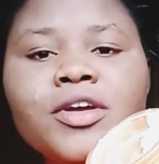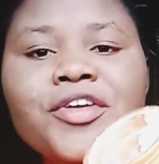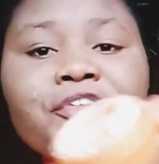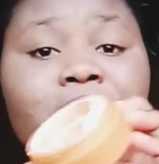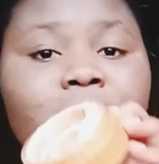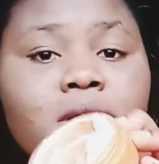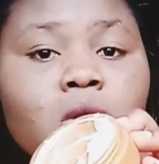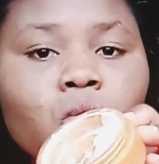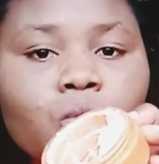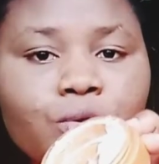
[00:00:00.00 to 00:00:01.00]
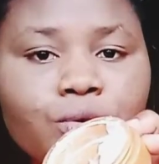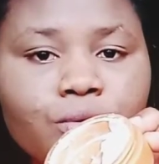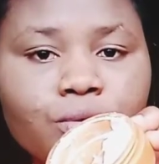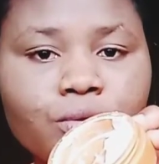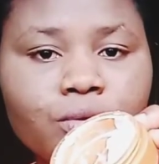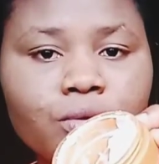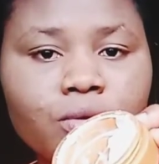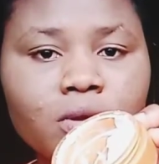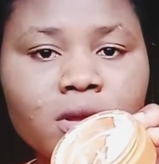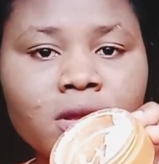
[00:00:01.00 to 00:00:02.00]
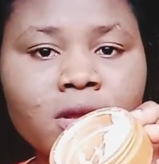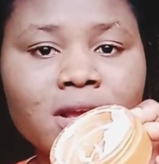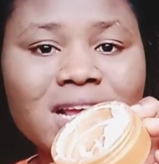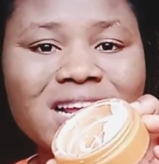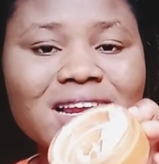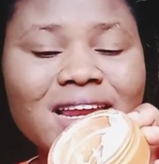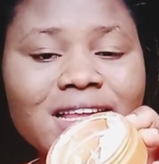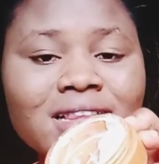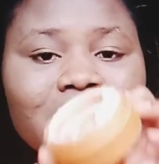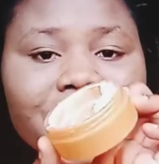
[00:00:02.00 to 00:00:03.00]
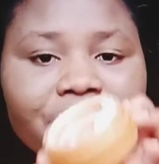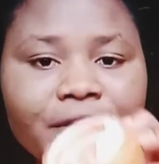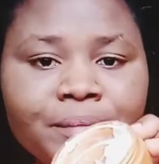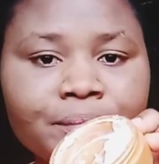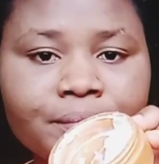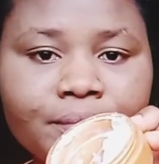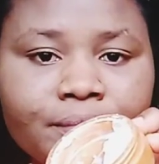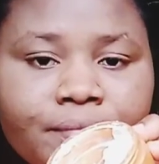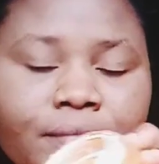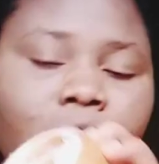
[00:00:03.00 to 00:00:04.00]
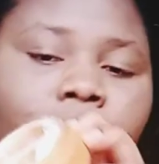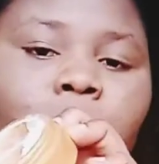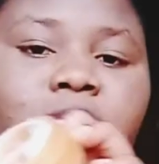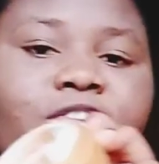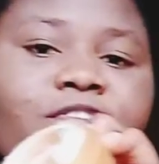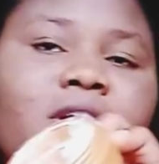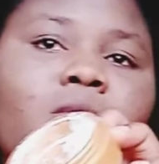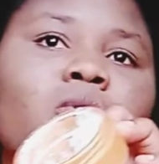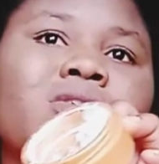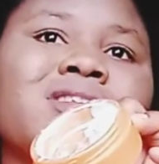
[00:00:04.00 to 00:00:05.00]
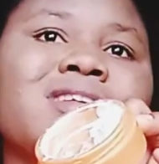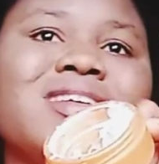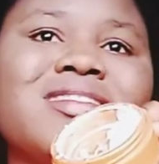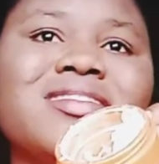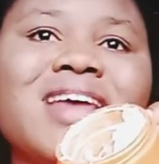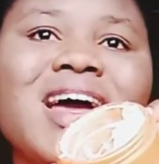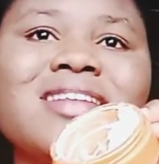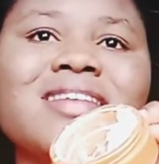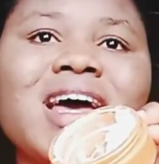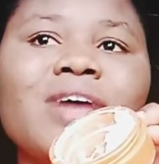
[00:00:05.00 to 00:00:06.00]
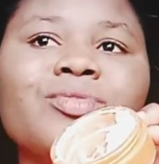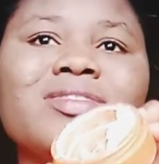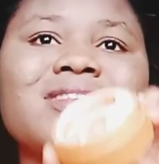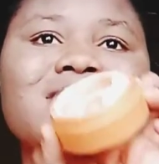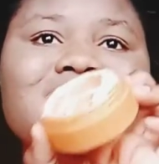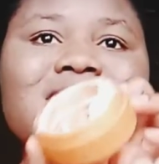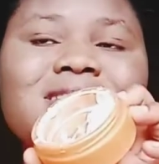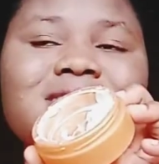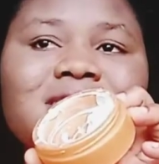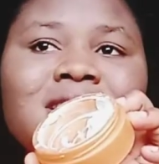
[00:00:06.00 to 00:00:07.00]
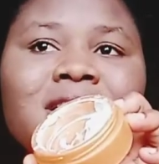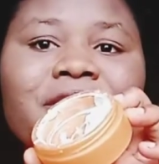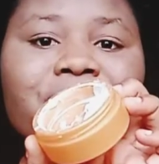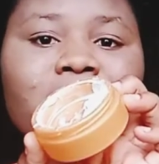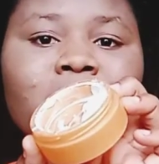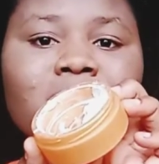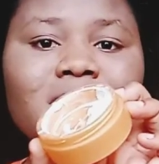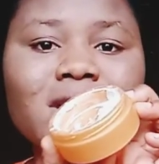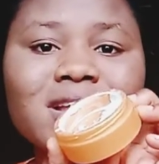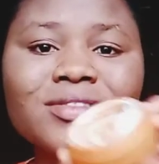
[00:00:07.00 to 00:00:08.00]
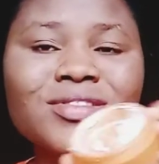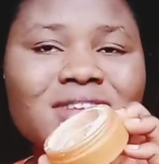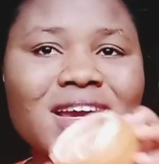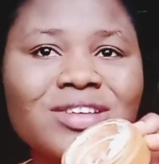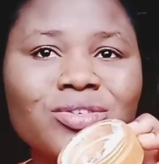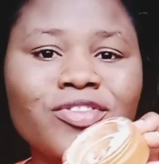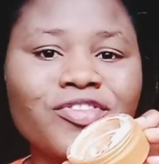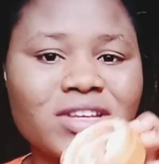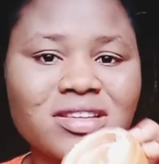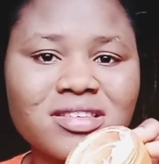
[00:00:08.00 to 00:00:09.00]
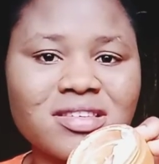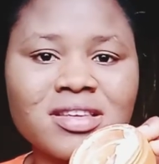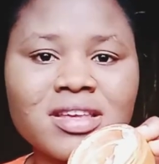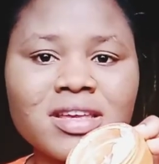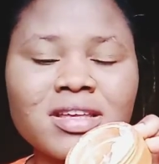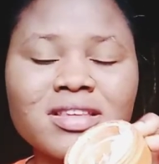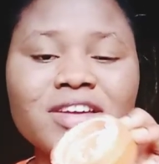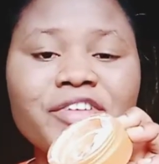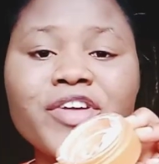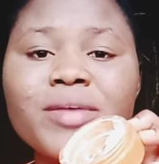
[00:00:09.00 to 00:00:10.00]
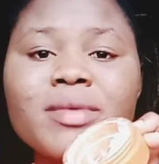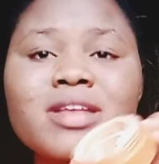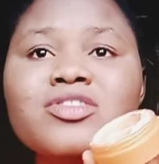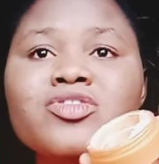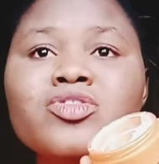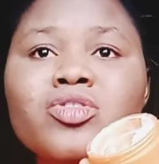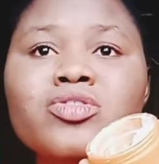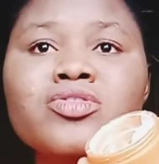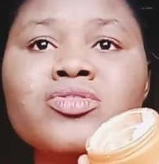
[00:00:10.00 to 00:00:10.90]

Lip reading: creamy look, clean cream. But the fake one is it has dirty cream inside of it. The cream is not